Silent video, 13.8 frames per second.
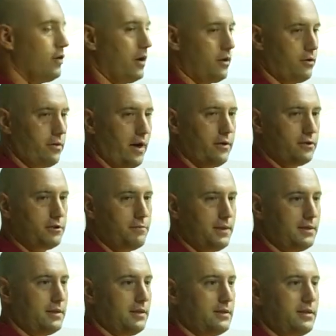trunk ground
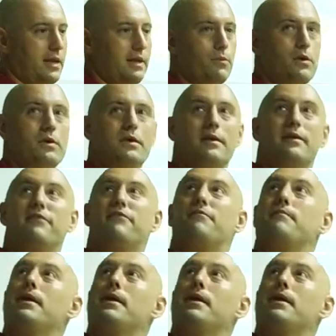species. They will live